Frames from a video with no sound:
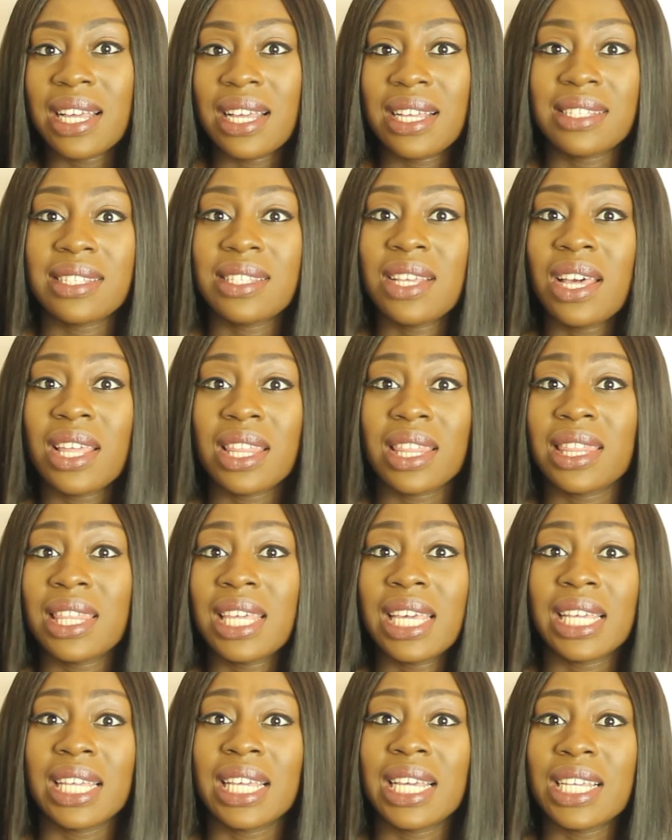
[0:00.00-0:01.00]
a certain
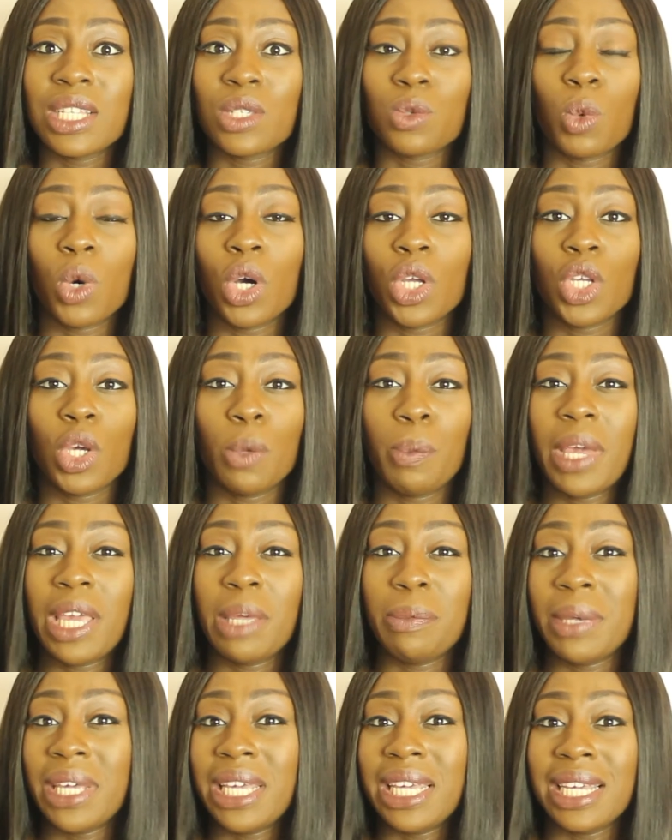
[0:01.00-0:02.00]
thing is what your
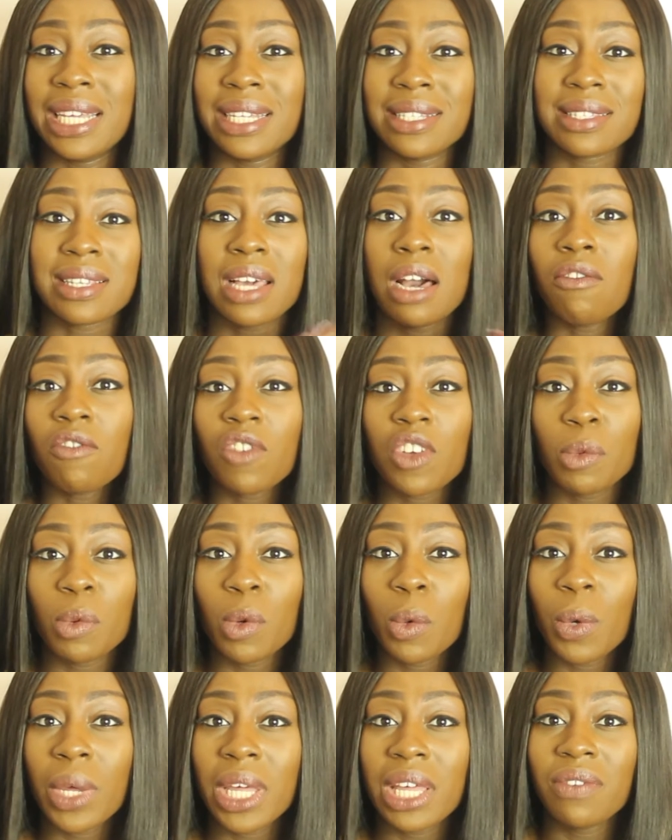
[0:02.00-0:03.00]
baby is
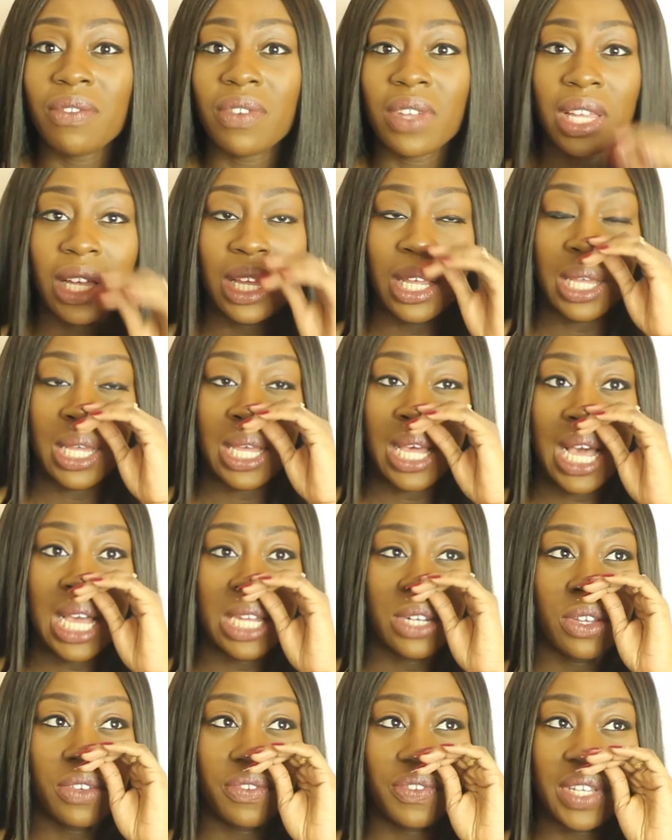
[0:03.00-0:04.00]
comfortable with,
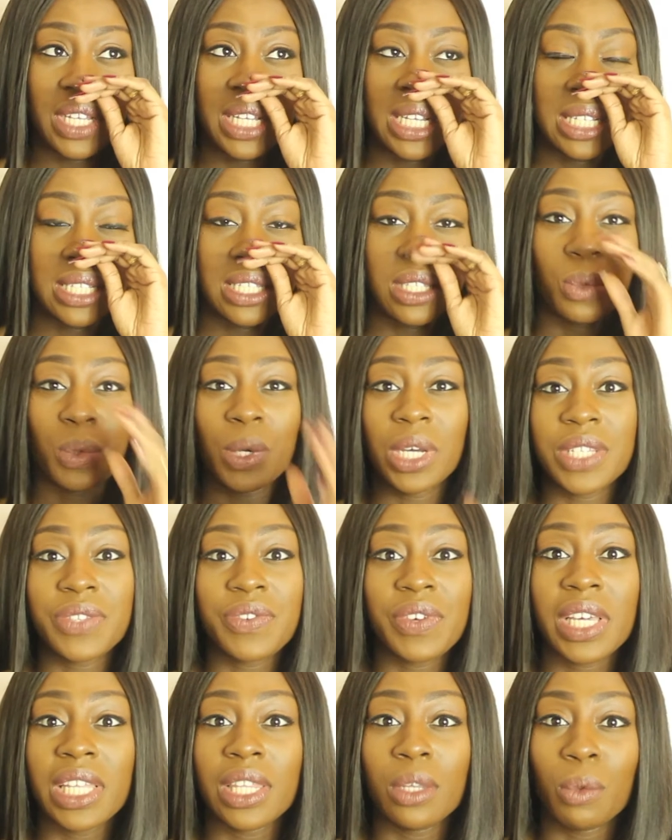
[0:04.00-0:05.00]
I don't think it's the
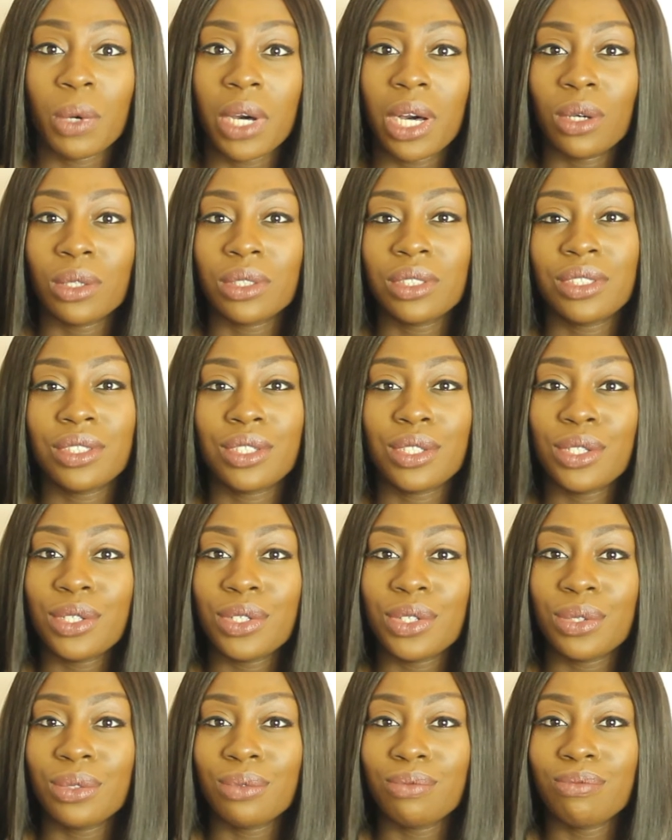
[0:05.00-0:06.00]
worst thing in the world
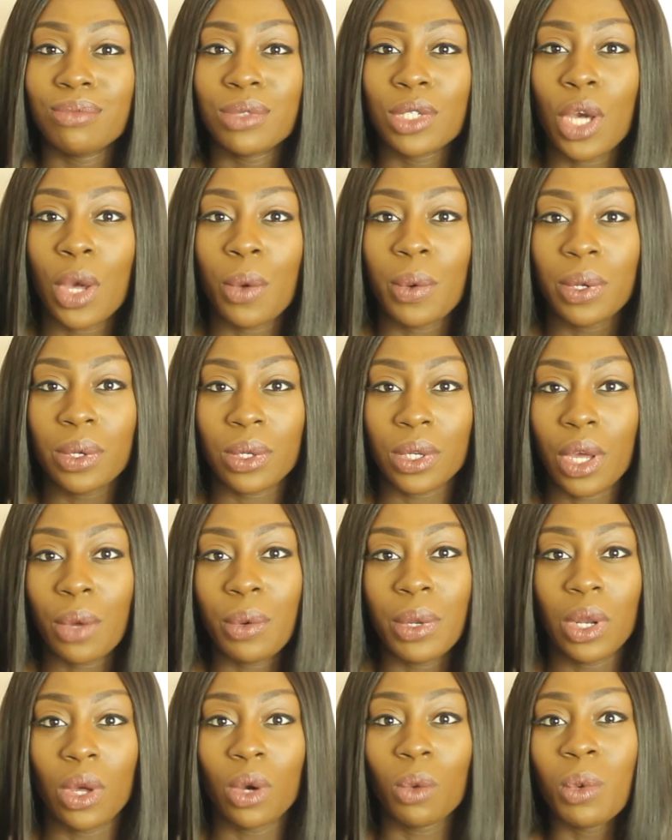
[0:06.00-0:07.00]
to go go
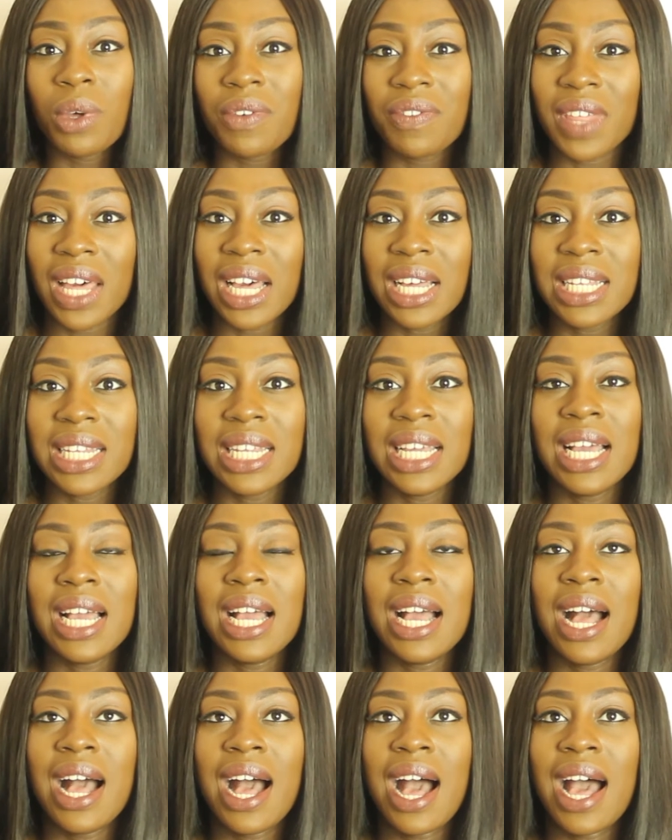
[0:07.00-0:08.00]
along with that.
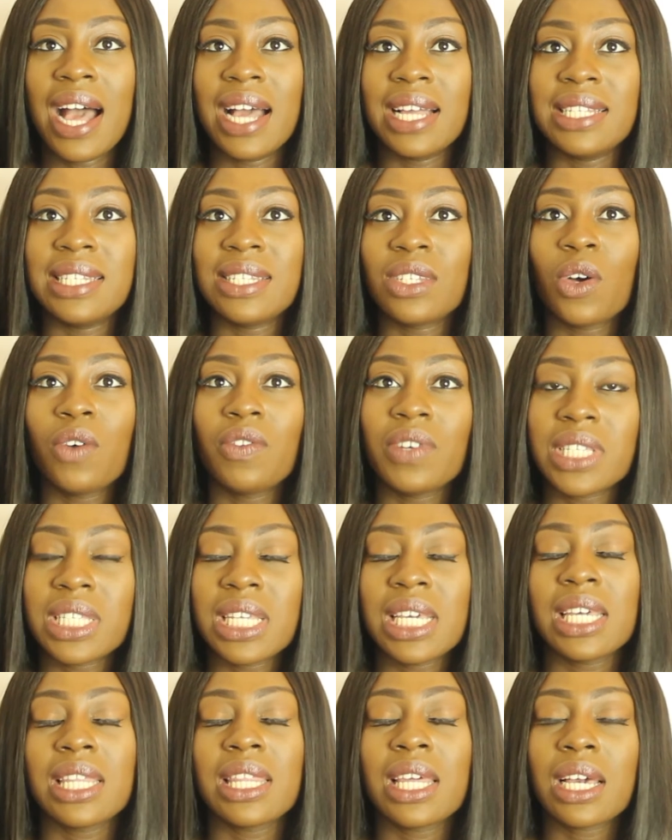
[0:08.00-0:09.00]
And
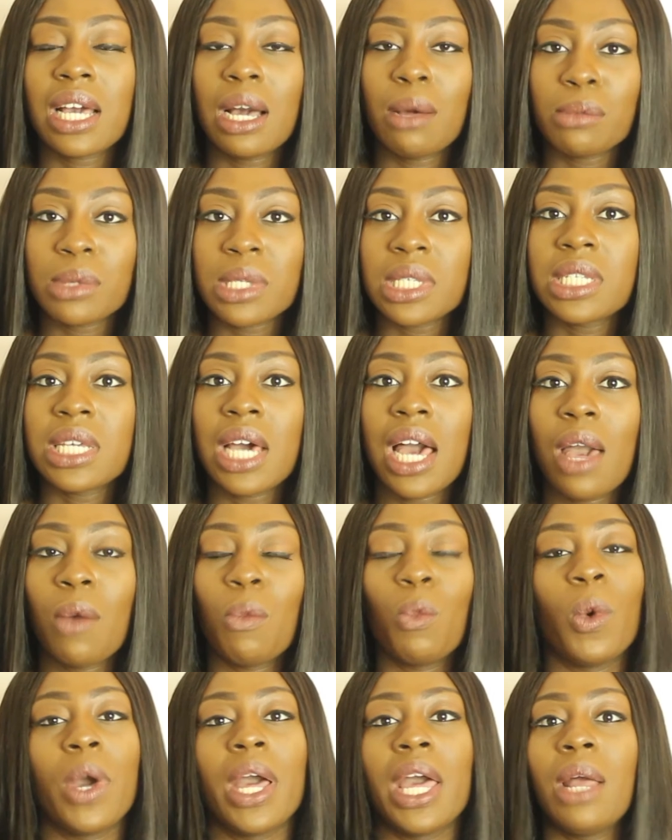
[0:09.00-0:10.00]
obviously there comes a
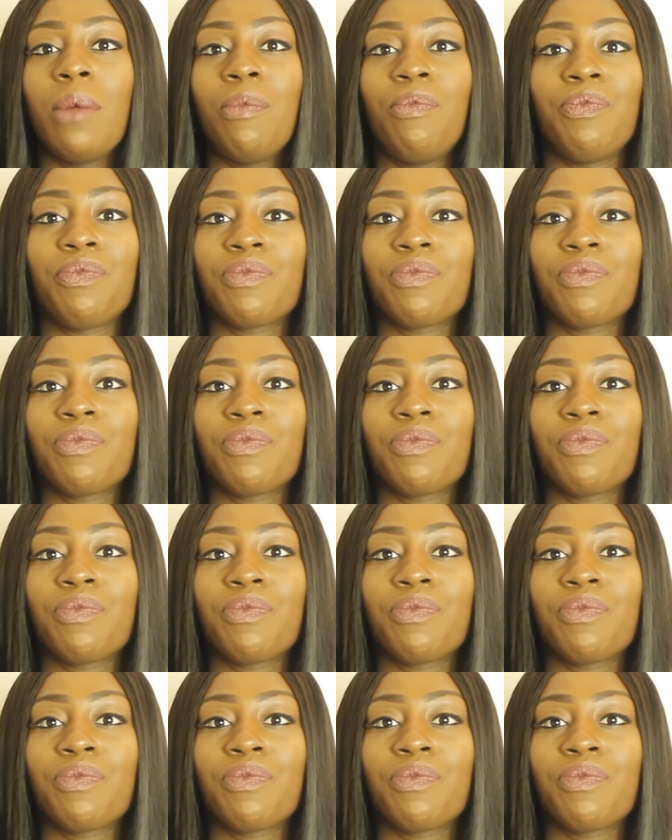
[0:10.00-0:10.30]
time where